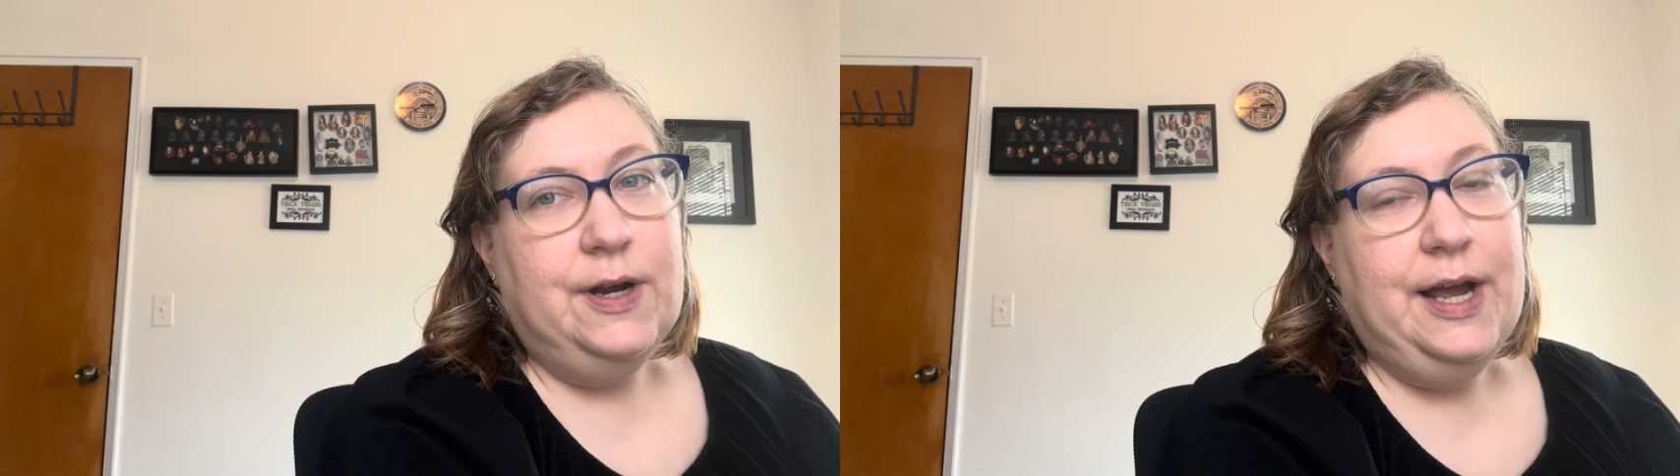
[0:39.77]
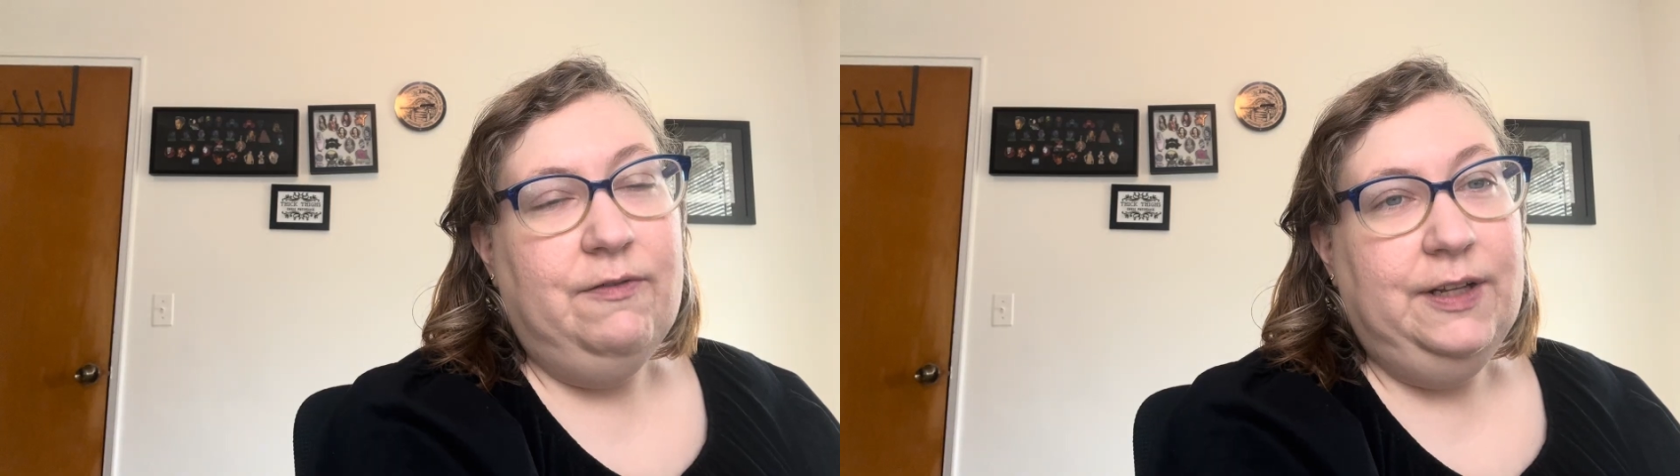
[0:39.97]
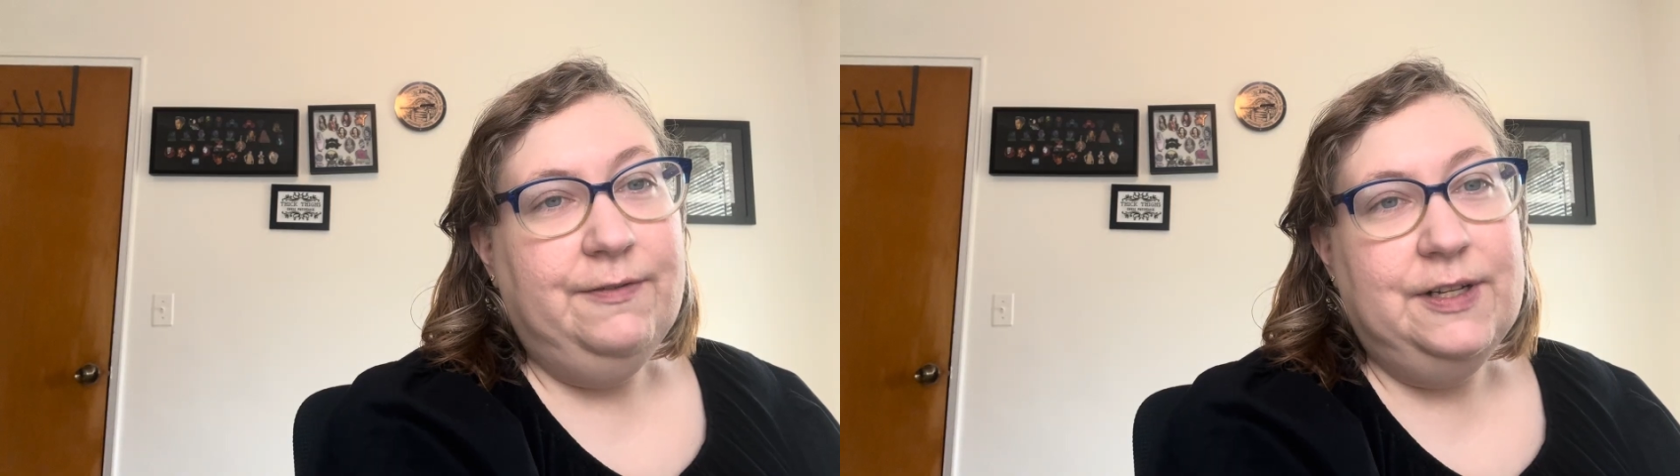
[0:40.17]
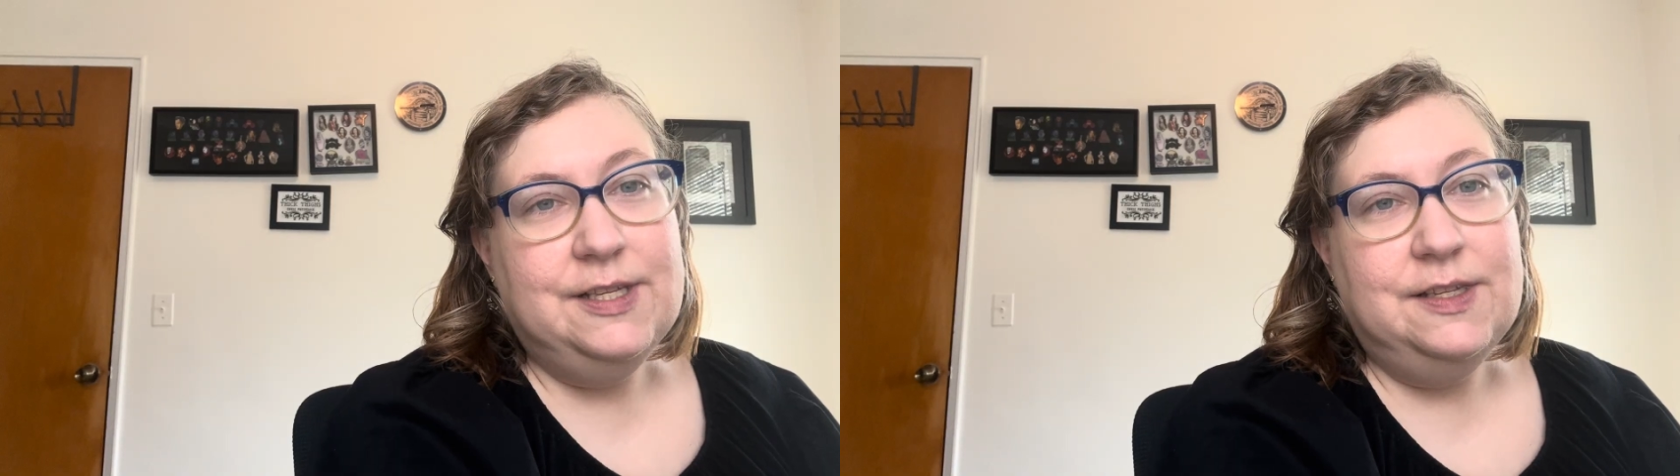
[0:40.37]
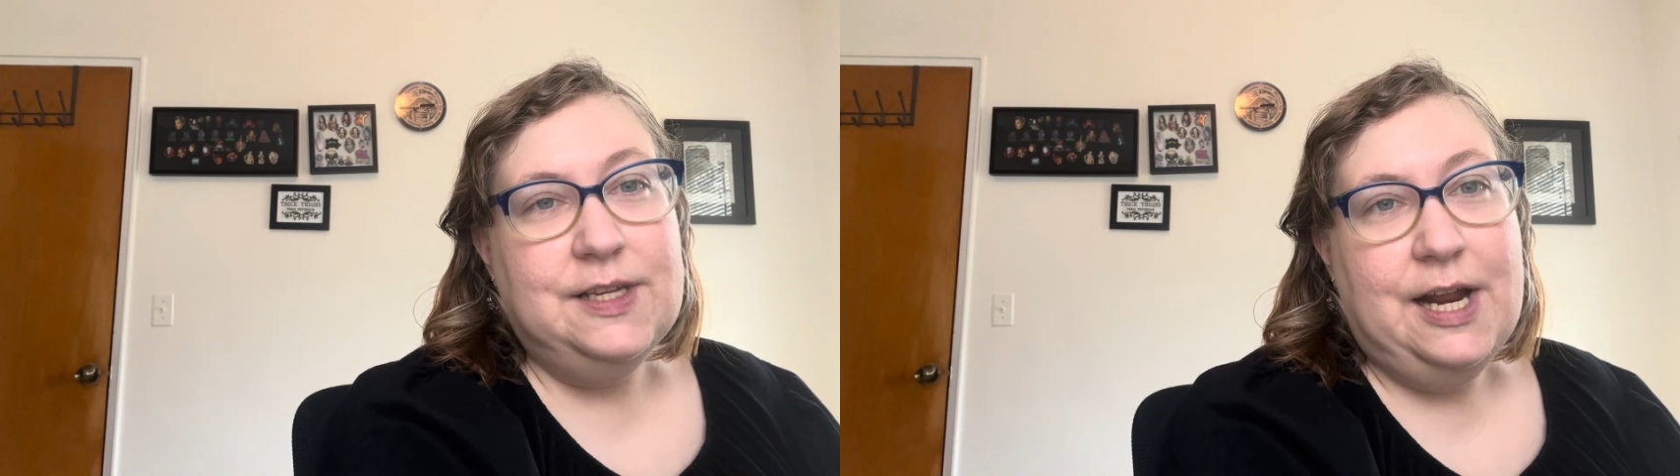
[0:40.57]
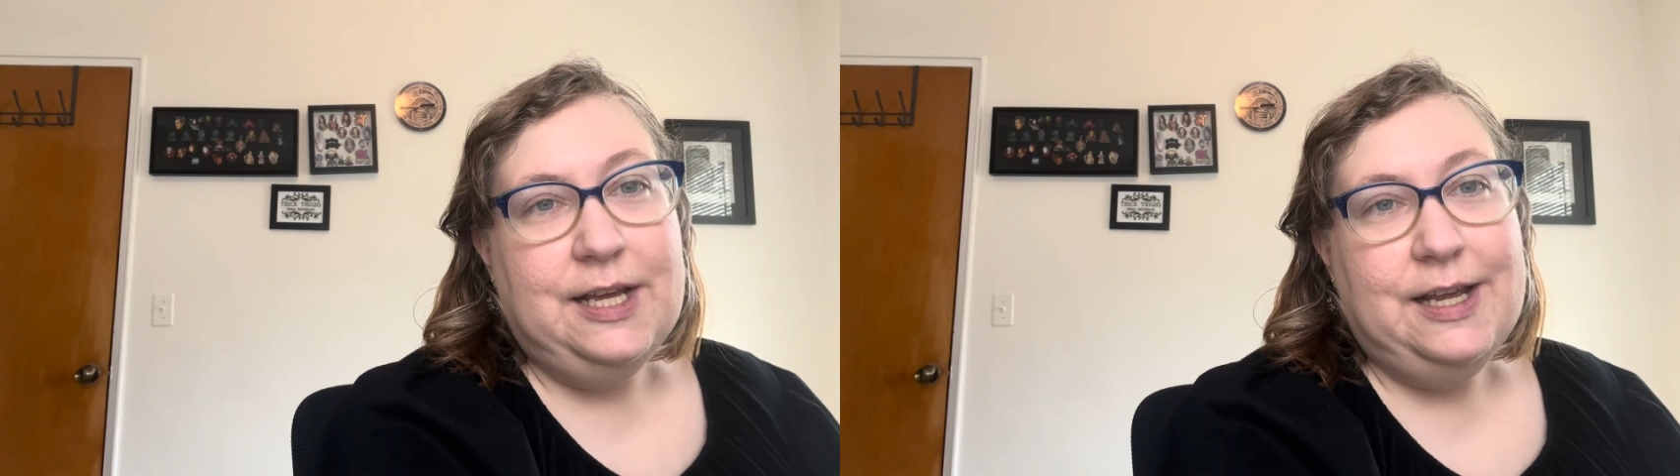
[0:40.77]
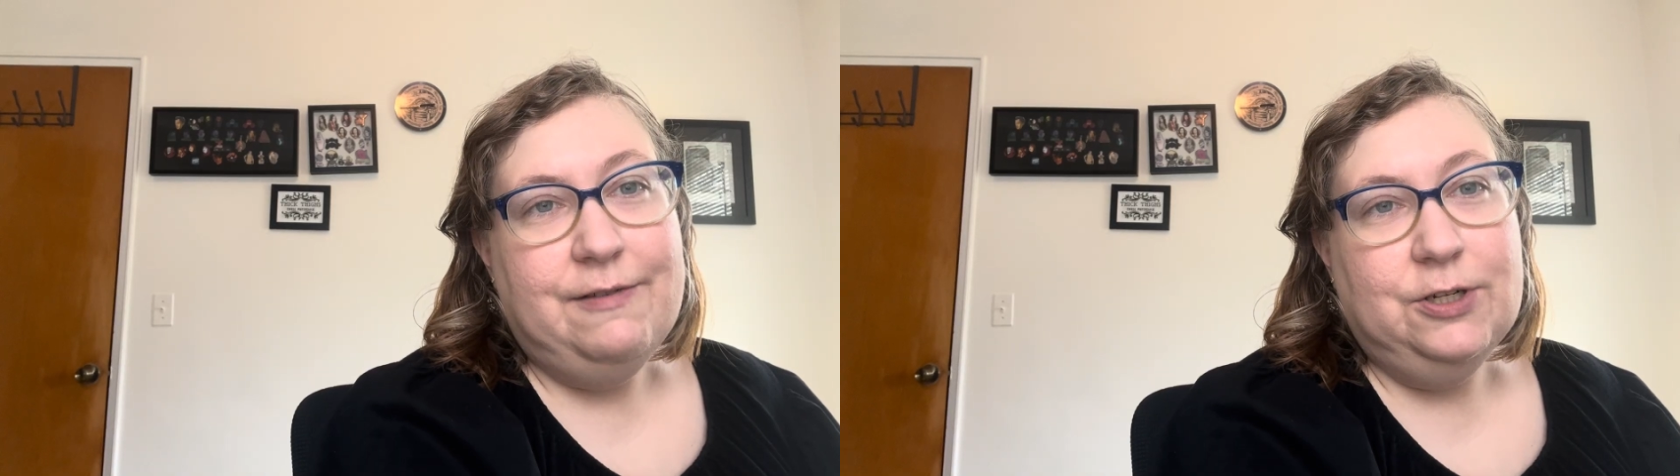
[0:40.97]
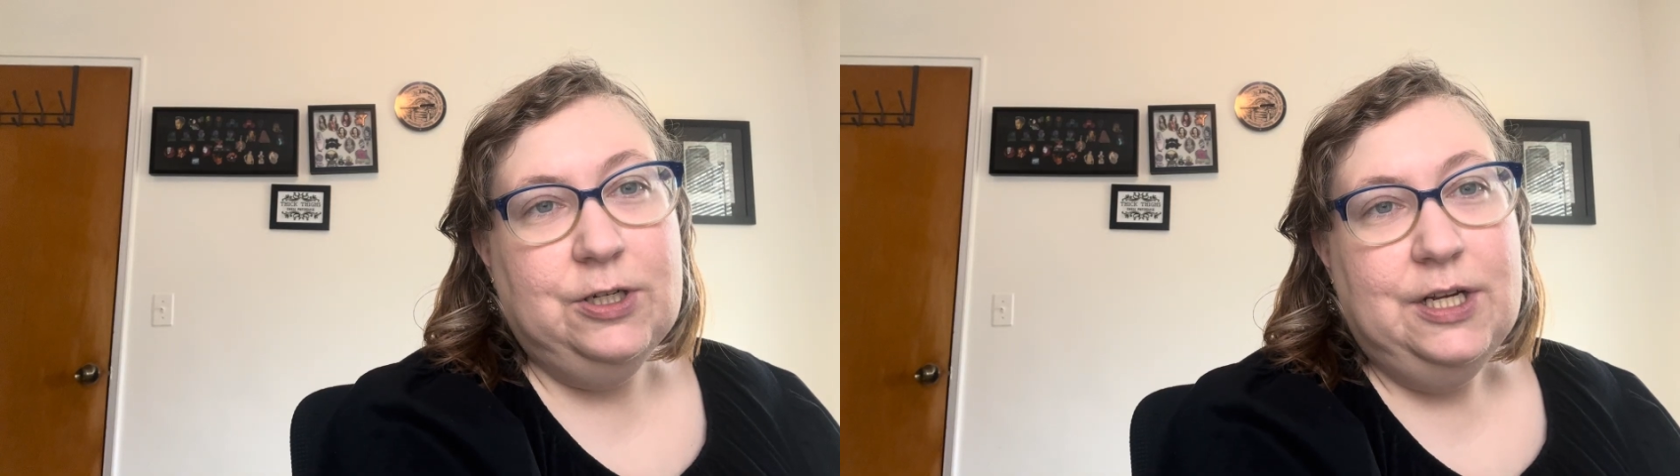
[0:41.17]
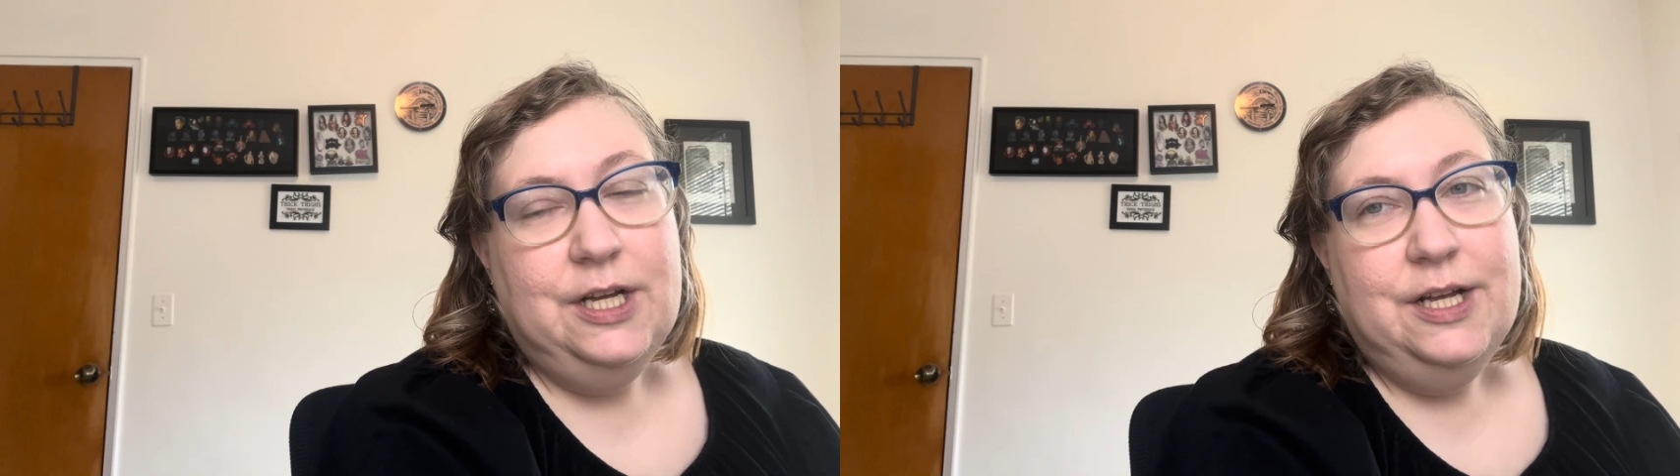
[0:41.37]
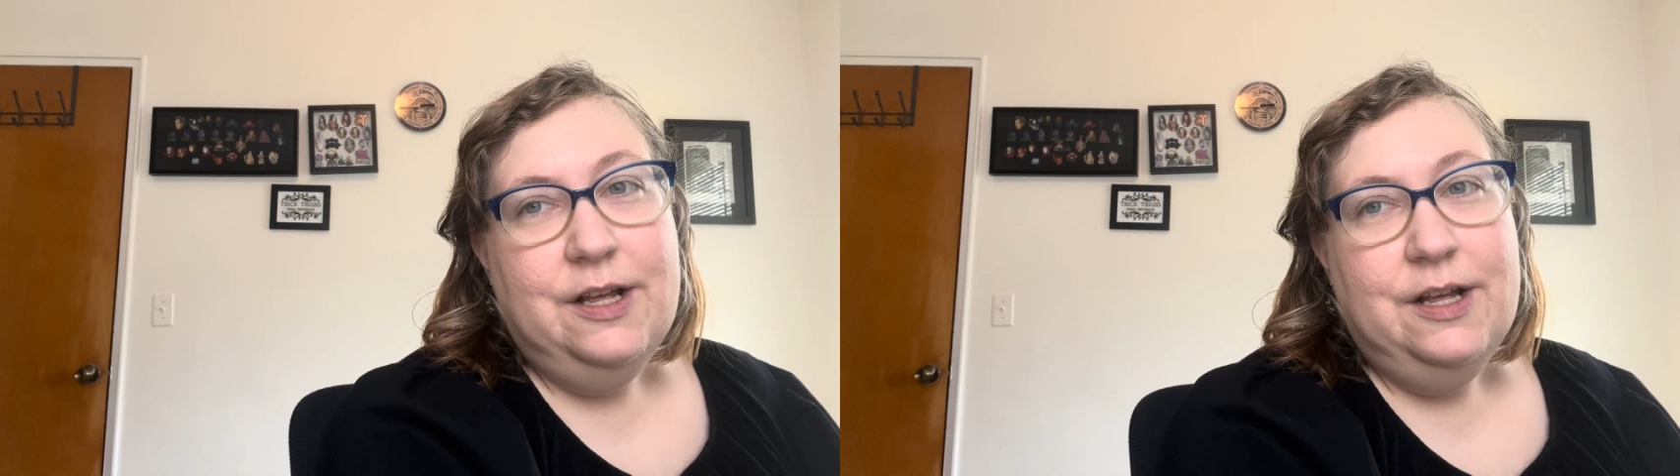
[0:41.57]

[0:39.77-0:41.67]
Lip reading: have lived in Cincinnati ever,